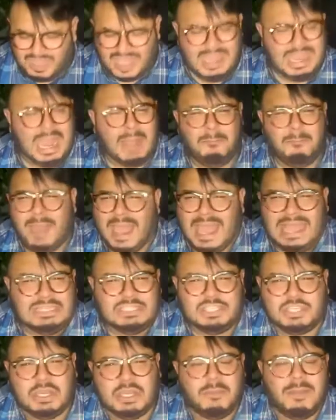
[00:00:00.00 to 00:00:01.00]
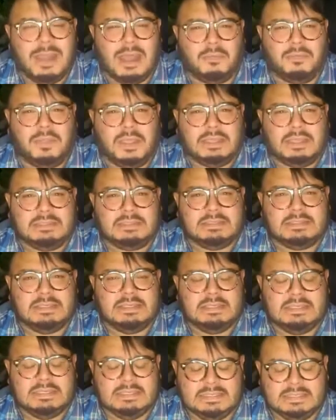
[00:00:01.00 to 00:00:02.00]
And I'm passionate about
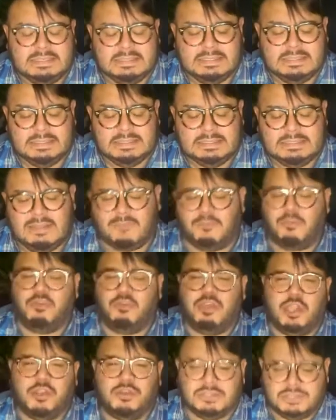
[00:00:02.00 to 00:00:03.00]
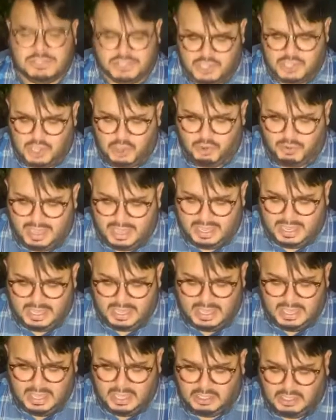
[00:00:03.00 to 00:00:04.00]
this. Several years ago, I
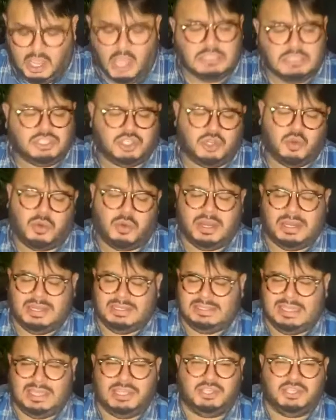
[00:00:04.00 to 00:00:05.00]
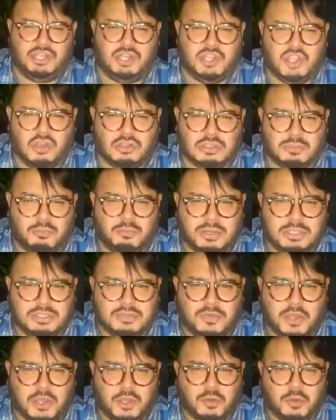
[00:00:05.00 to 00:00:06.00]
launched an organization called Bridge
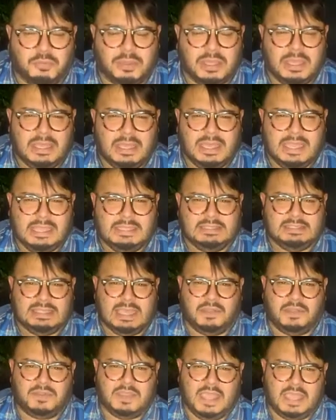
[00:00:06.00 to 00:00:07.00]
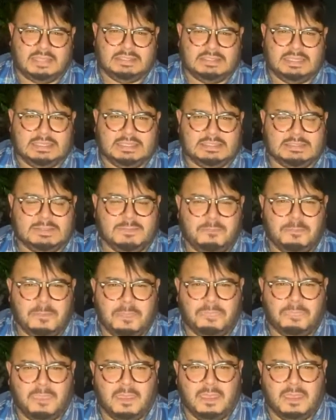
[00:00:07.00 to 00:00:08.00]
of Hope in South Texas.
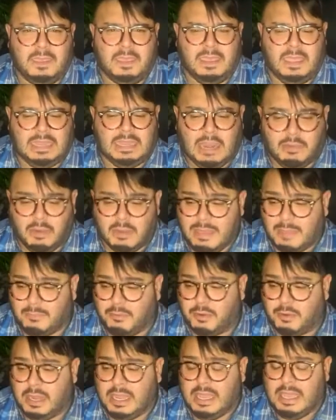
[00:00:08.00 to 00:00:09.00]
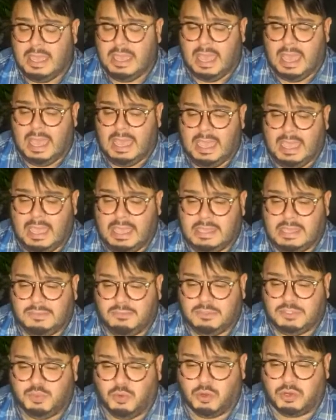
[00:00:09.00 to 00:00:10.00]
And I remember I
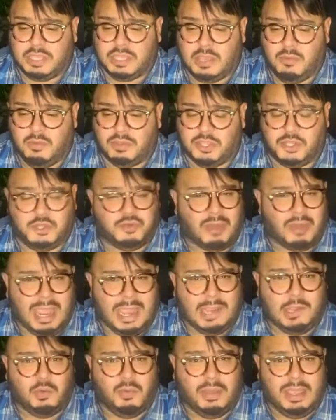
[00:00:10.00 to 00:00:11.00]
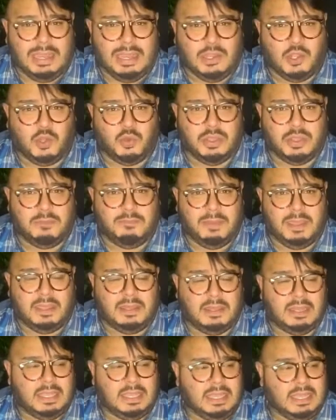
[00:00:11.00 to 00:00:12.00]
was working with a drag queen who had
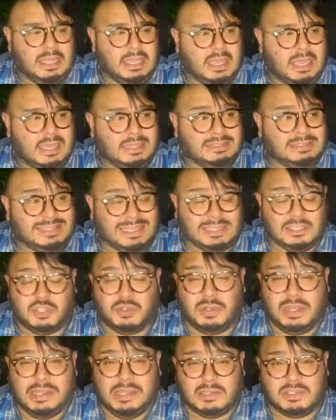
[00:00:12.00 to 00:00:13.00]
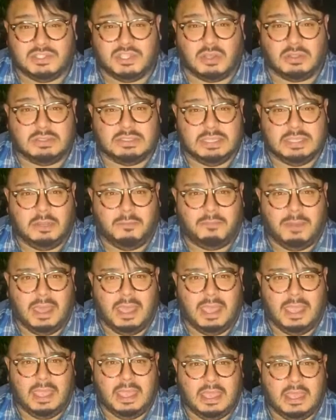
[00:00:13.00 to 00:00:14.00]
been sexually assaulted
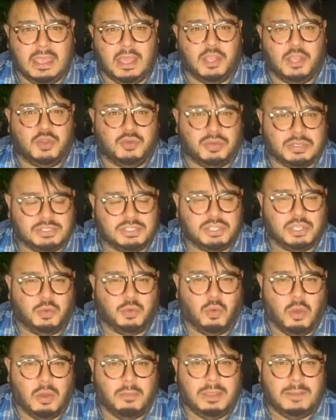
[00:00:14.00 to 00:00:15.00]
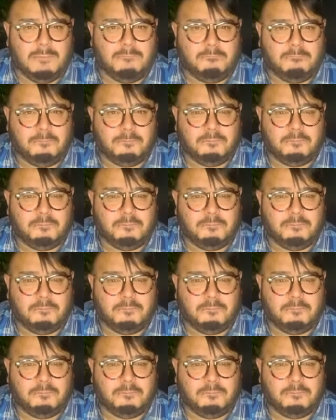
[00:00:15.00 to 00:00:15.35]
by a Christian woman.